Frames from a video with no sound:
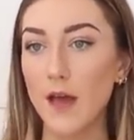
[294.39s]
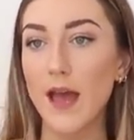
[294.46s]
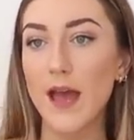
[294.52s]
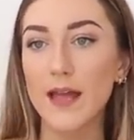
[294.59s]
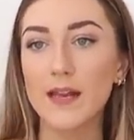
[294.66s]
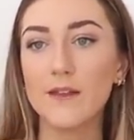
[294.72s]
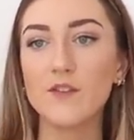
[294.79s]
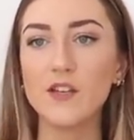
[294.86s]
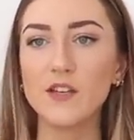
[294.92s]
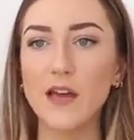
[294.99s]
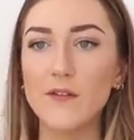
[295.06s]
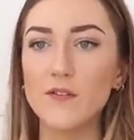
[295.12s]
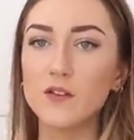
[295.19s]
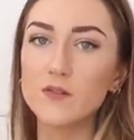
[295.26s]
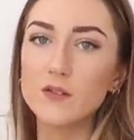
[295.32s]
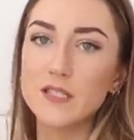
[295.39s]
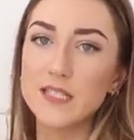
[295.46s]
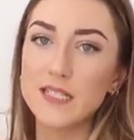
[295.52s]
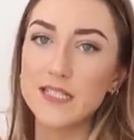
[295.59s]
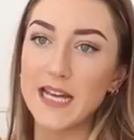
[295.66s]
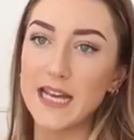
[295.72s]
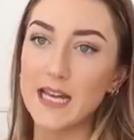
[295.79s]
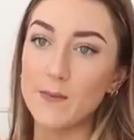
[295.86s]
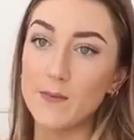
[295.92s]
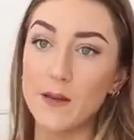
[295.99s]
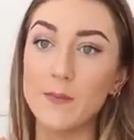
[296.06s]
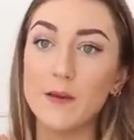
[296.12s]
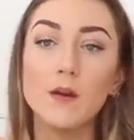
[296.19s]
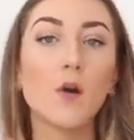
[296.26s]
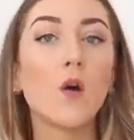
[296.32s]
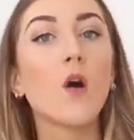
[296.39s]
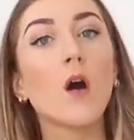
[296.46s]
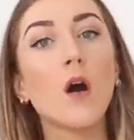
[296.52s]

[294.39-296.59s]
And if you gave it a good steam, it'd be